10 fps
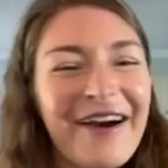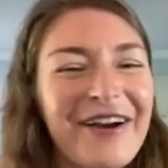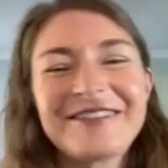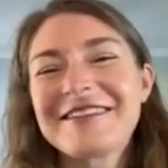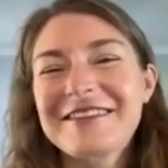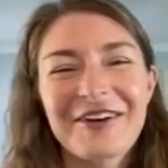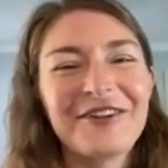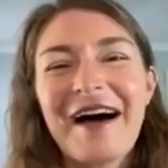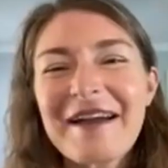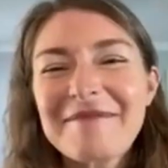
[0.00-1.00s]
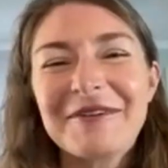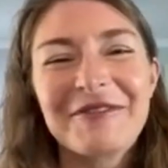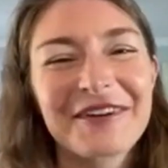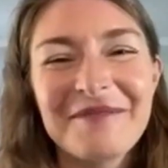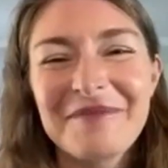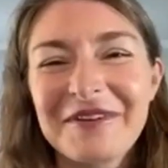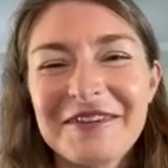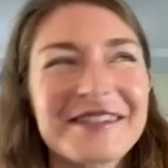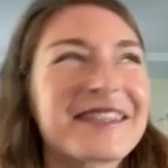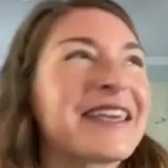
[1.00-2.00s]
which is a climate where
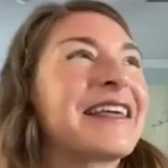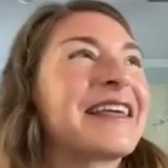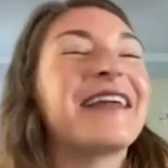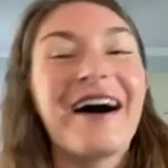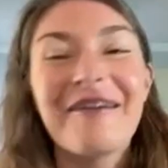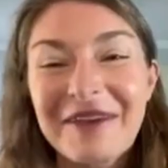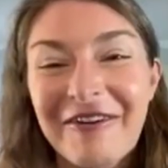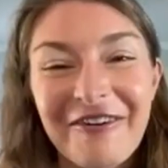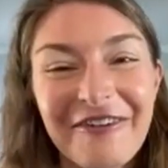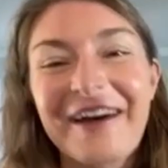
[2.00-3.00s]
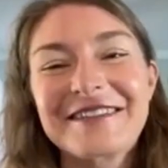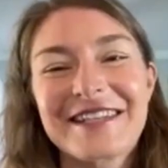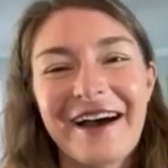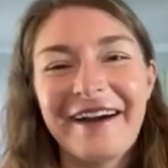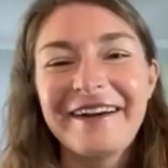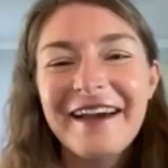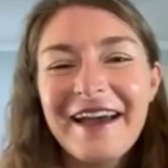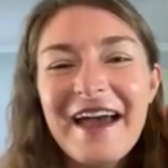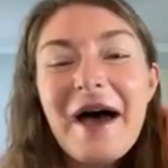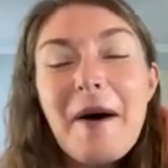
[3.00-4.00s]
camellias cannot be grown outside.
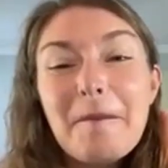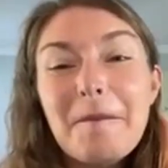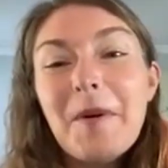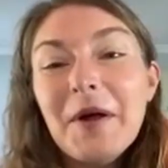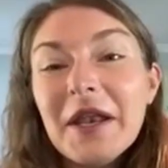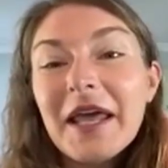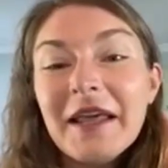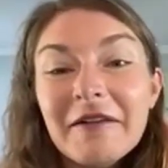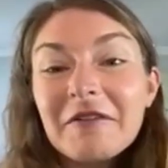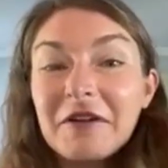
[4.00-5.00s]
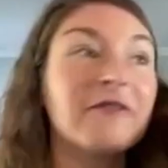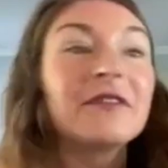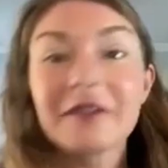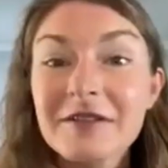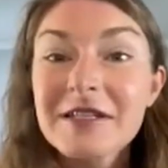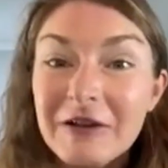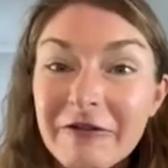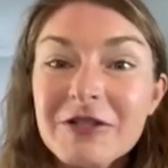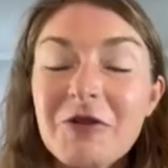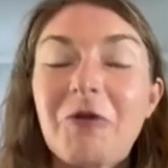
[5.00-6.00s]
But it lived in a
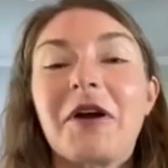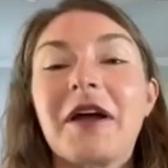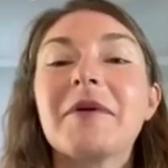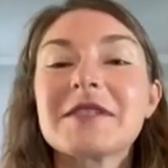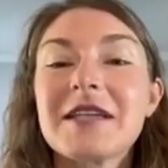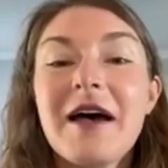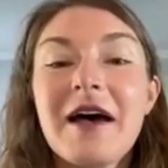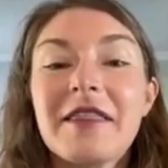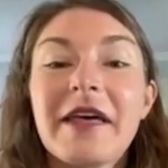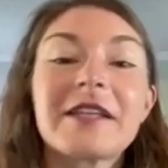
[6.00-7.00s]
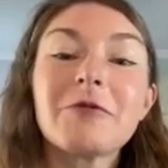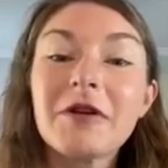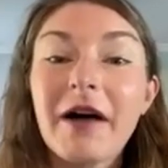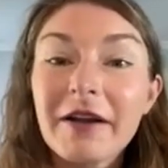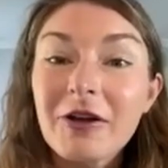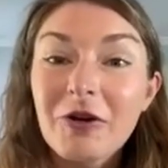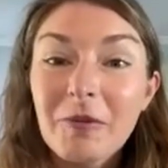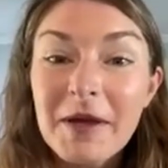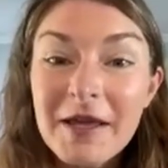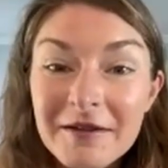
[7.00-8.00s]
conservatory because that's what a lot of
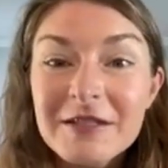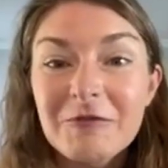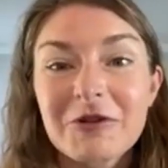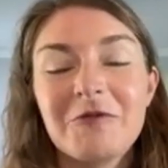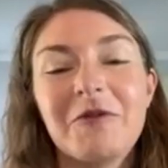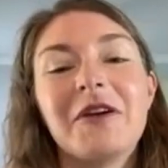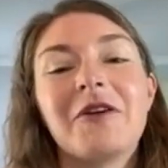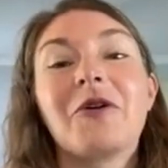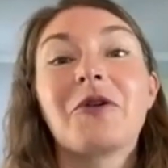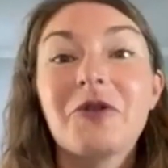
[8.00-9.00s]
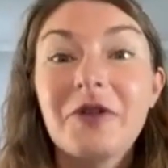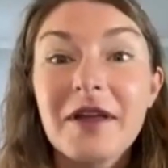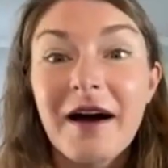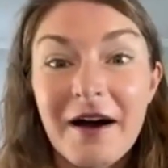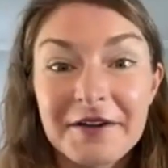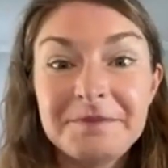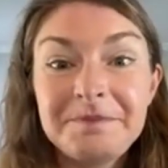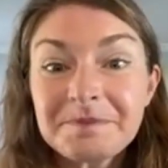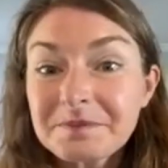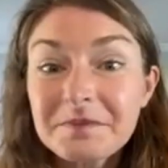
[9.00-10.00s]
Europeans were doing early on.
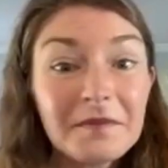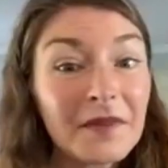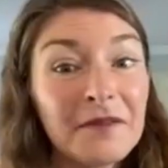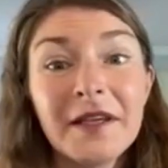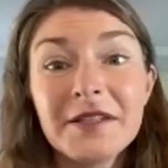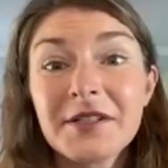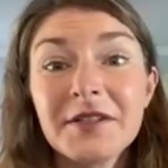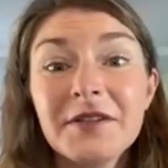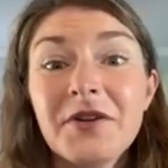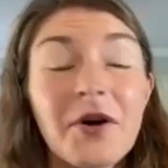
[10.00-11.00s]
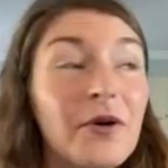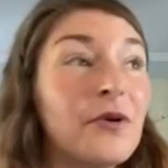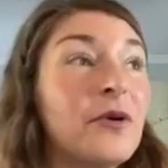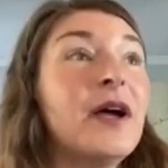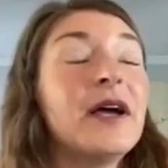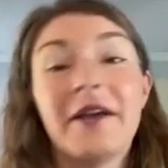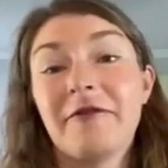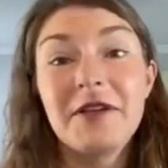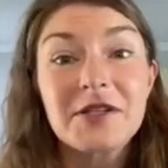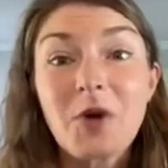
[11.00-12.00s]
They didn't know if
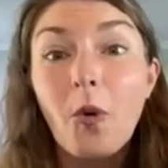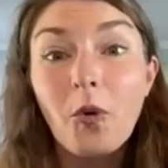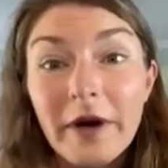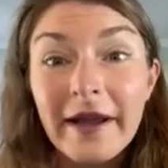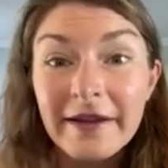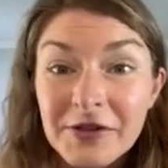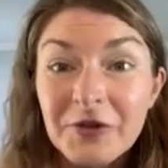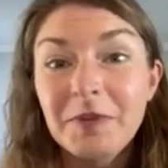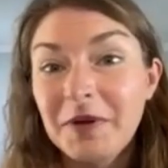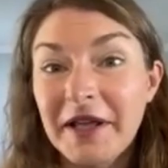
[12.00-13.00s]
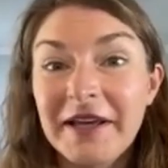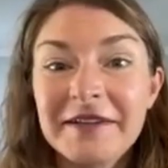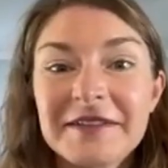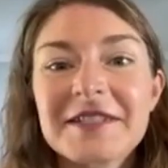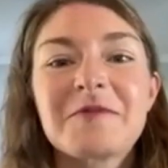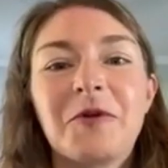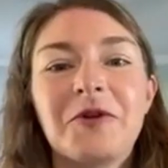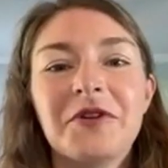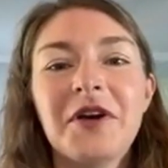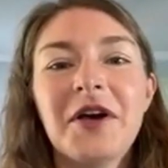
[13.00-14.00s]
these oriental plants
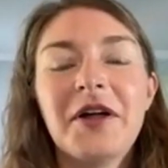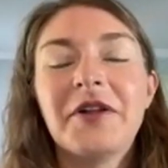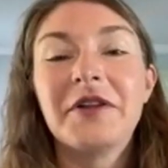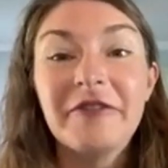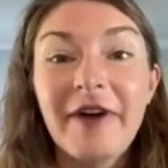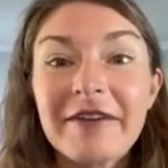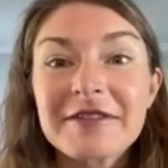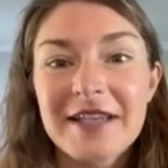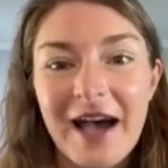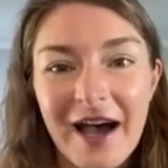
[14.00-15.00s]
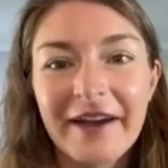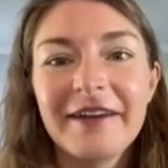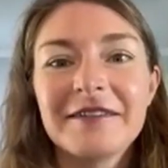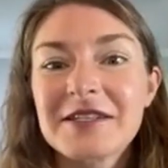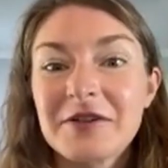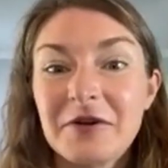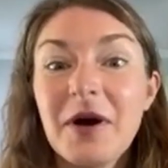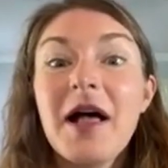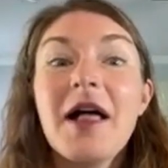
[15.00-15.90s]
would live outside. And so,